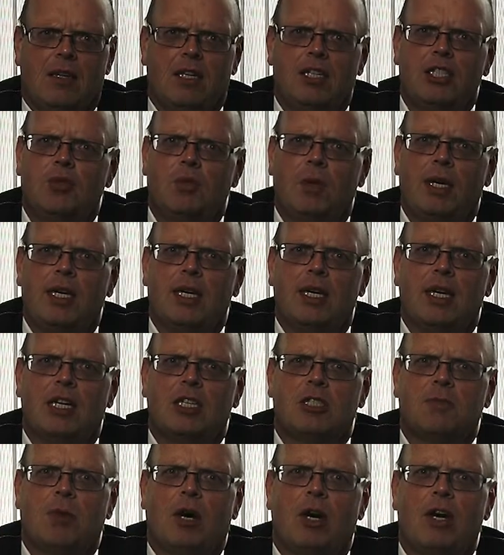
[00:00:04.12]
This week,
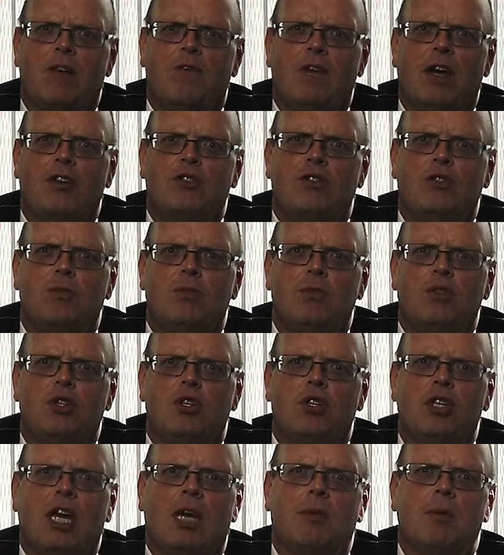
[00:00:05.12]
as part of Antrim and
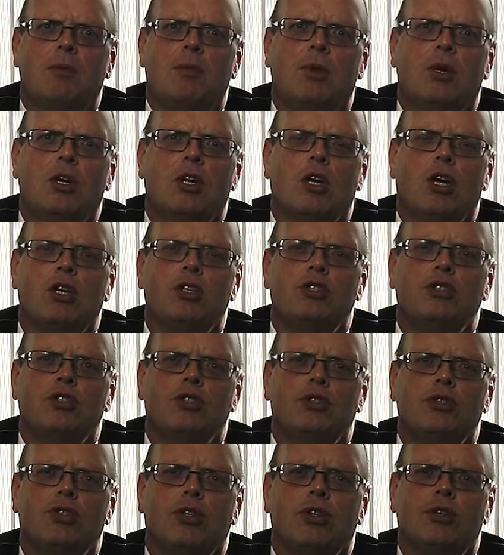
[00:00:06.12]
Newtownabbey Borough
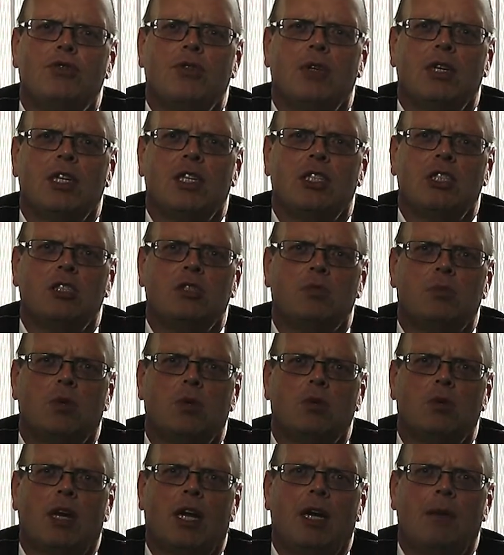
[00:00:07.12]
Council Good Relations
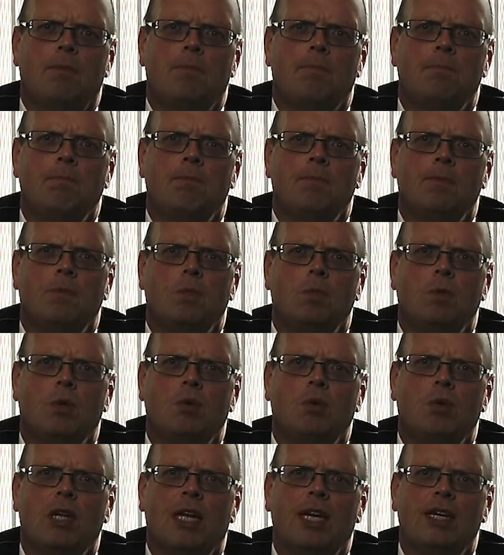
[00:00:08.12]
Programme, we
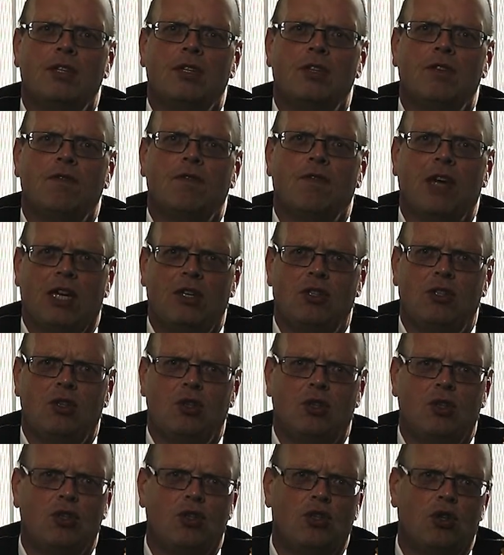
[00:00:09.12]
would like to invite
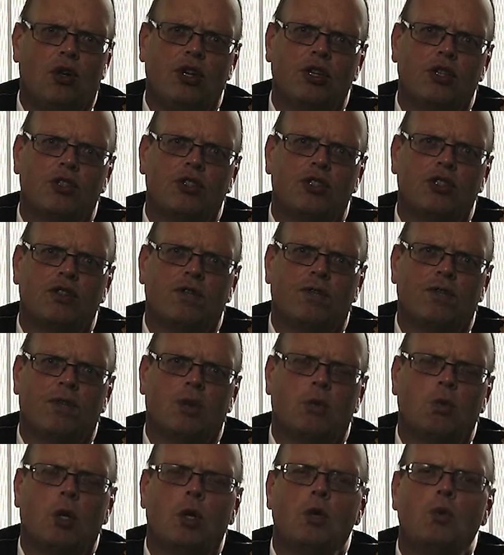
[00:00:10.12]
you to join us
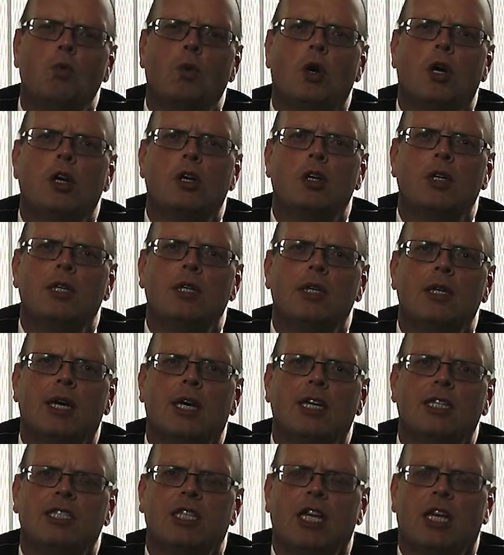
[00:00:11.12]
for One World,
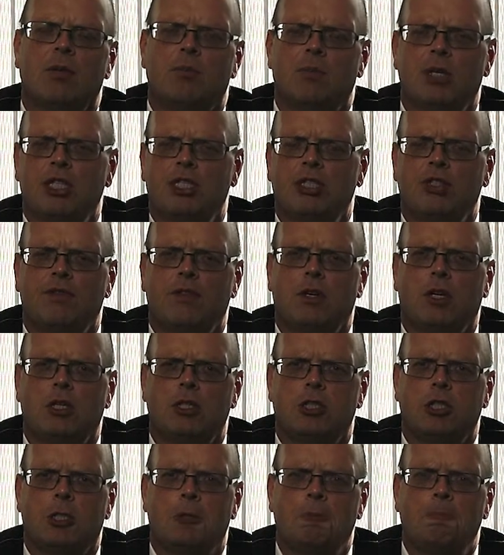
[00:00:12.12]
a celebration of
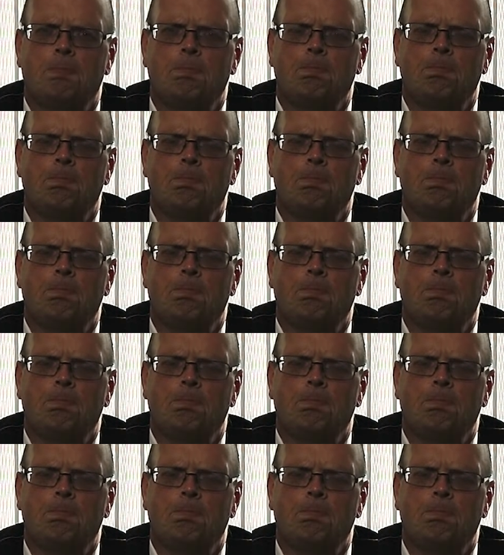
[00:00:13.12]
culture.